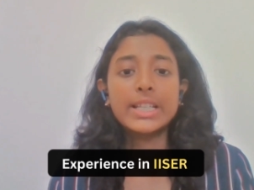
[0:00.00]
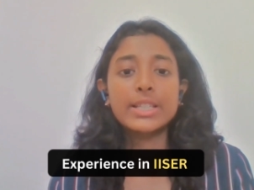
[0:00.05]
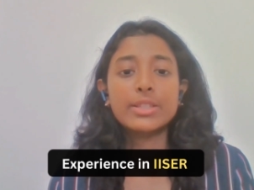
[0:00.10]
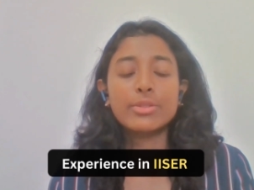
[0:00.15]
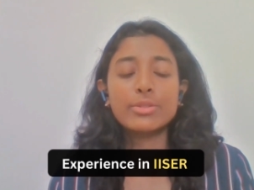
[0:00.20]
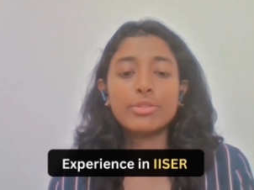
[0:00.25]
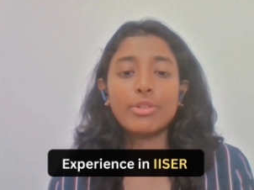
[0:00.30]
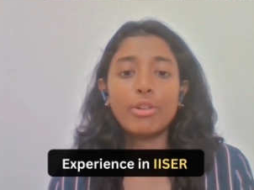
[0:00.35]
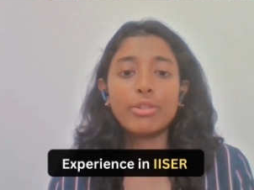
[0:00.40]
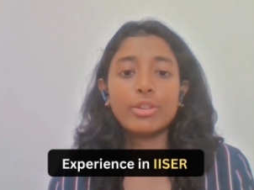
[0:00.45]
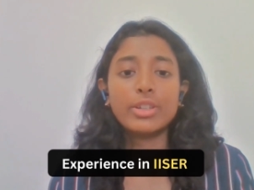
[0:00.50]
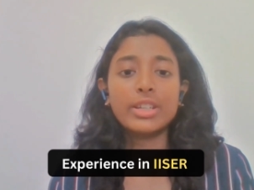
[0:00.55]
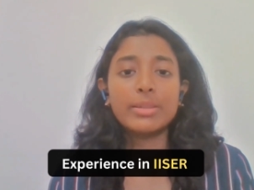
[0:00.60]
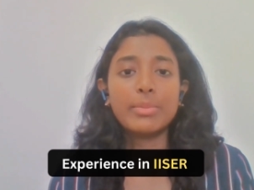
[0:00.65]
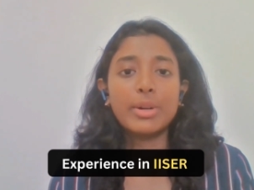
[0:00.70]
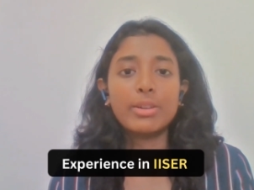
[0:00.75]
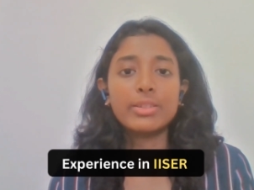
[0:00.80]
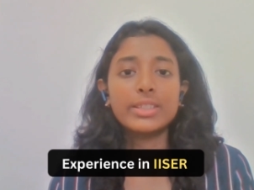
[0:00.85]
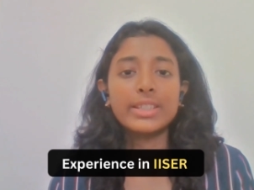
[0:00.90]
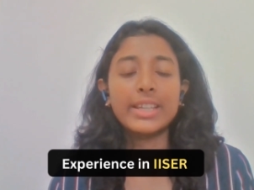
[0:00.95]
So talking
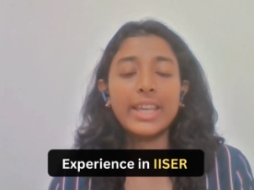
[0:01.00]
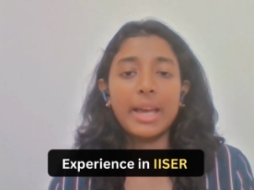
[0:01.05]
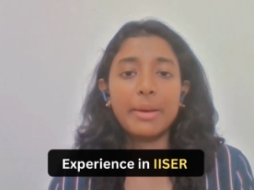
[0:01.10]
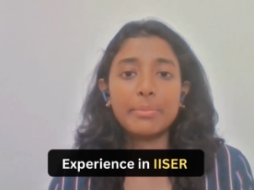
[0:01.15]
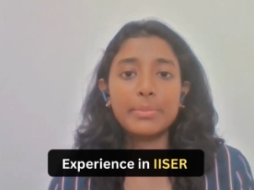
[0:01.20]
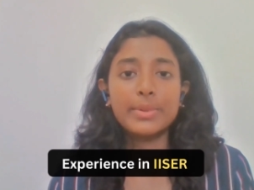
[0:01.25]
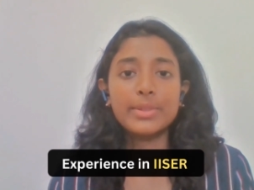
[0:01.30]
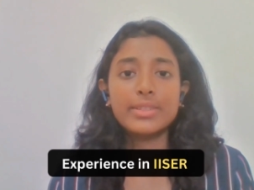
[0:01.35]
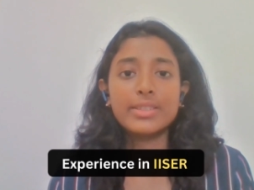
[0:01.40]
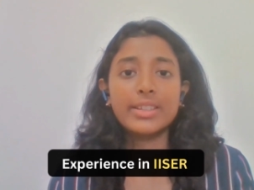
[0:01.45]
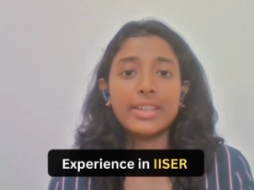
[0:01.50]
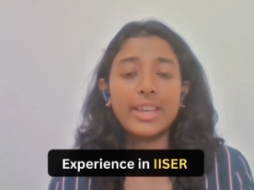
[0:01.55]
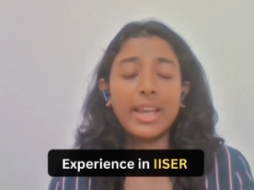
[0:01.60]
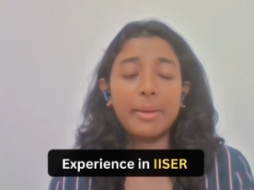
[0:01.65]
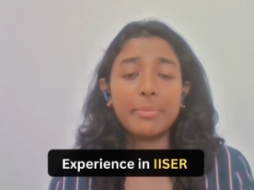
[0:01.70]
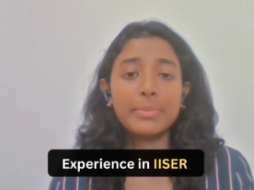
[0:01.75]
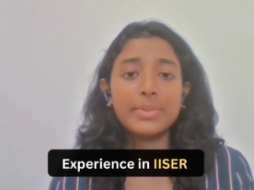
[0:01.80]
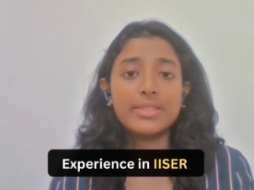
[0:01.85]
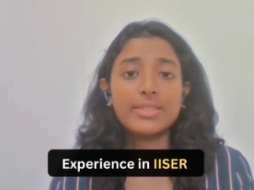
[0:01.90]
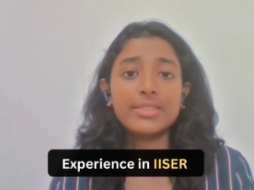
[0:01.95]
about the
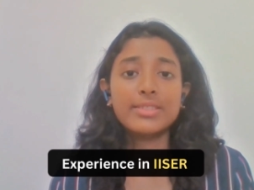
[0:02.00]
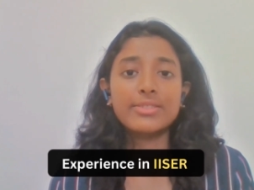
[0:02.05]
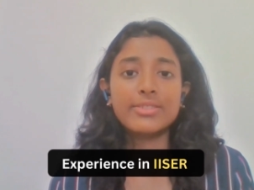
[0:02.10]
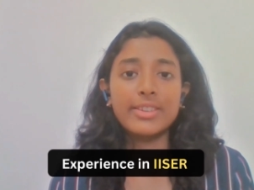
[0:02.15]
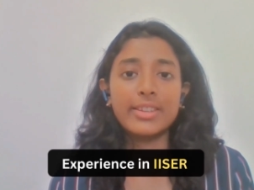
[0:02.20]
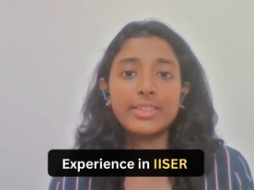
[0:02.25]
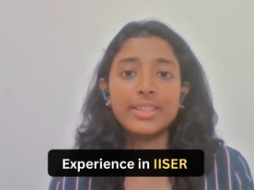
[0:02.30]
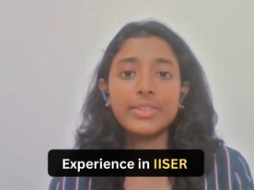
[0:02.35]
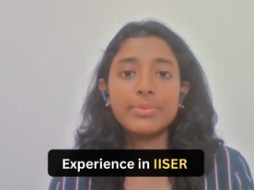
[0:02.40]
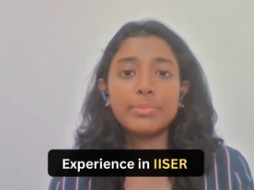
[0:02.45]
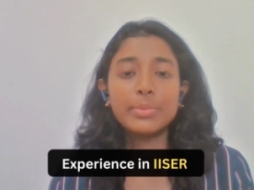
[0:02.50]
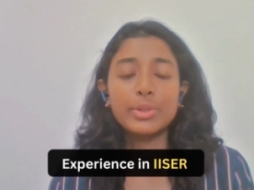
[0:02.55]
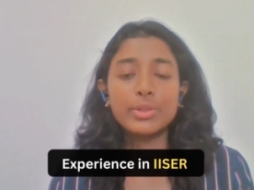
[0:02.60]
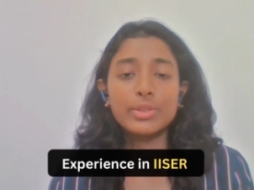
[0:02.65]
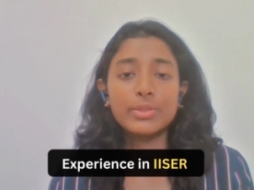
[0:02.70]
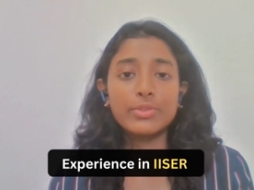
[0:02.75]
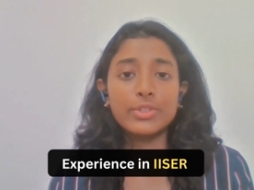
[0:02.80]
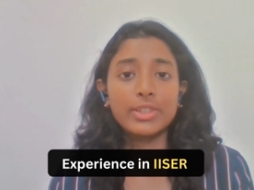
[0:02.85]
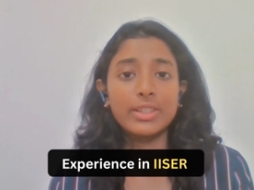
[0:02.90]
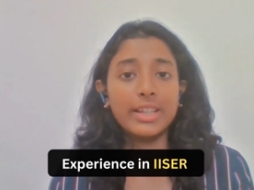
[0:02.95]
campus is really
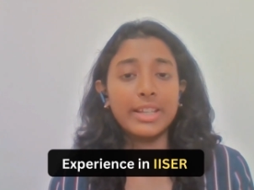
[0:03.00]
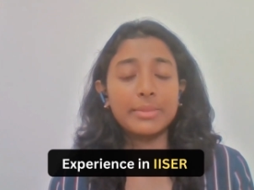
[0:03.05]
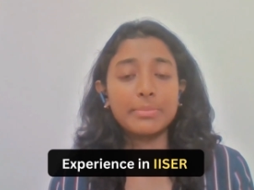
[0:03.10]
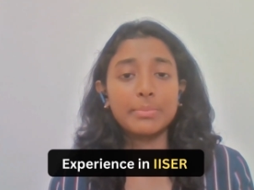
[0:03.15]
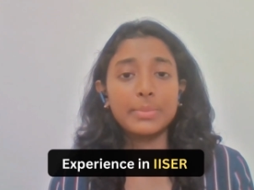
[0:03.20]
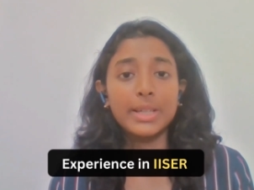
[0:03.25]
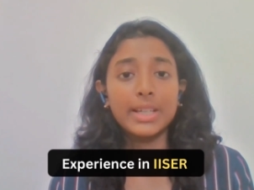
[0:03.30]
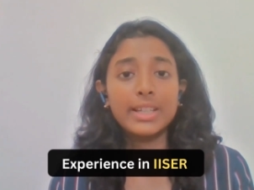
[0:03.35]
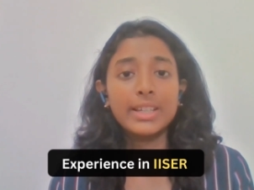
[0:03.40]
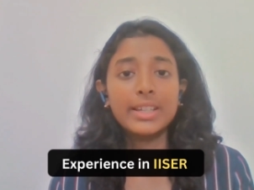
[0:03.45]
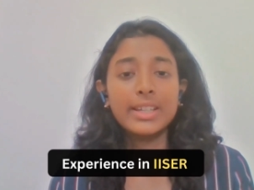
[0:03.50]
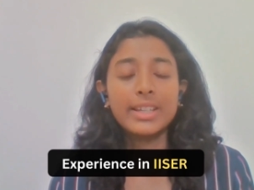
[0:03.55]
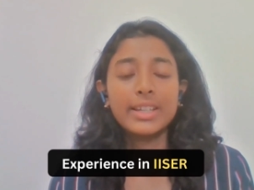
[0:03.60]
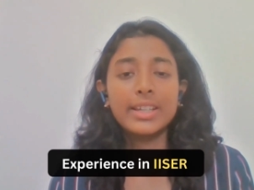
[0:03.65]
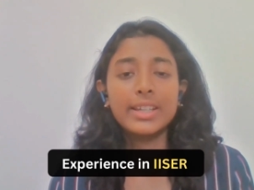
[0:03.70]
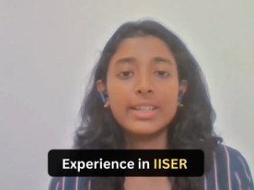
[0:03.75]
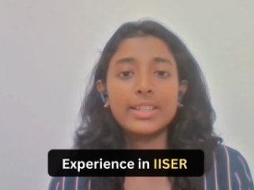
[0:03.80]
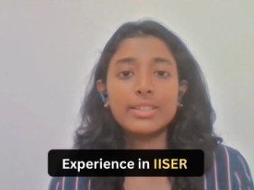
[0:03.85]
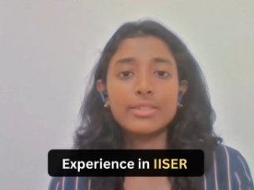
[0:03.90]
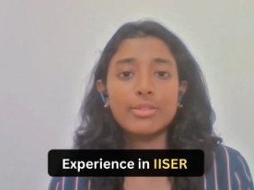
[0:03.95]
beautiful and big.
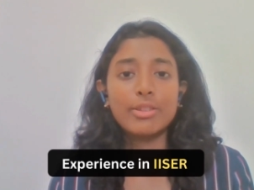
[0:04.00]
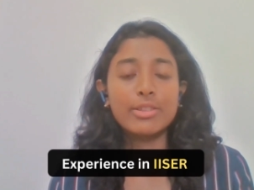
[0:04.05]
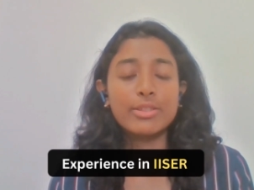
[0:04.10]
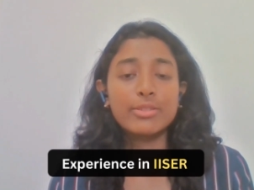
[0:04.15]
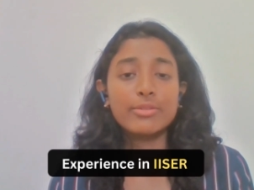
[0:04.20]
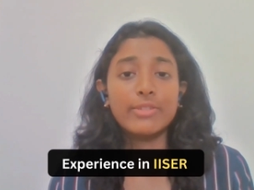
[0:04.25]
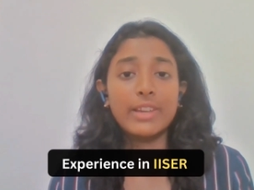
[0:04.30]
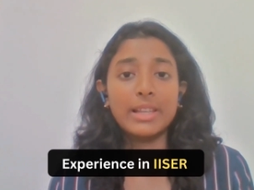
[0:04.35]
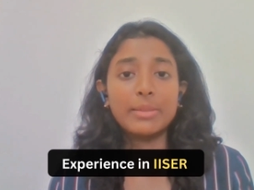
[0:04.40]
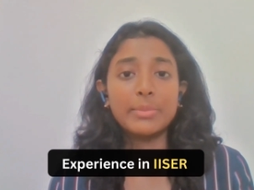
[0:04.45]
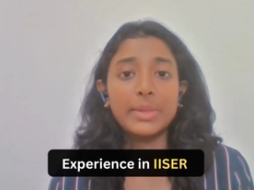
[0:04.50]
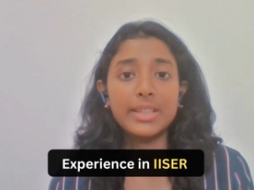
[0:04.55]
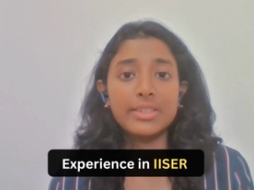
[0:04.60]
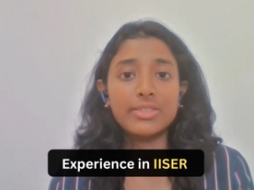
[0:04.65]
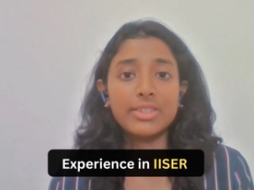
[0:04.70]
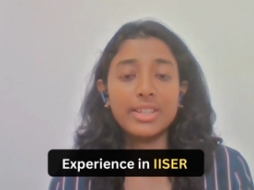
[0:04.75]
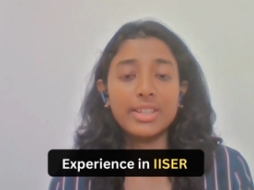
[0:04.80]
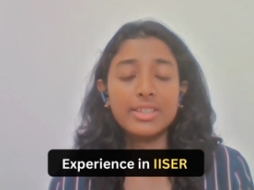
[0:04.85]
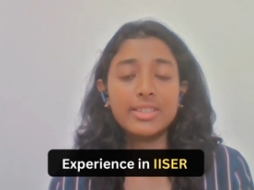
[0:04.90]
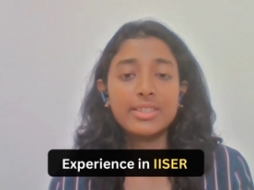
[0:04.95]
It is also well
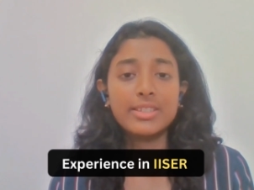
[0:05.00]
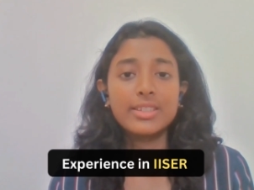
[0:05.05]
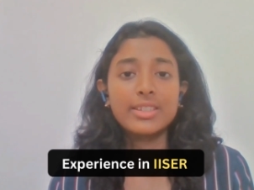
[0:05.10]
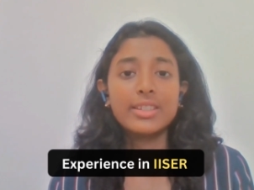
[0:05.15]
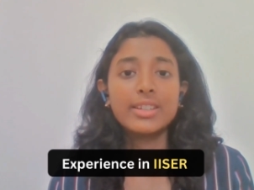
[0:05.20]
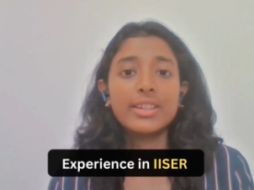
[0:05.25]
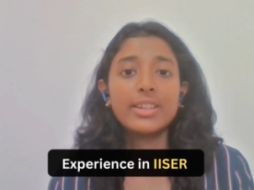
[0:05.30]
maintained.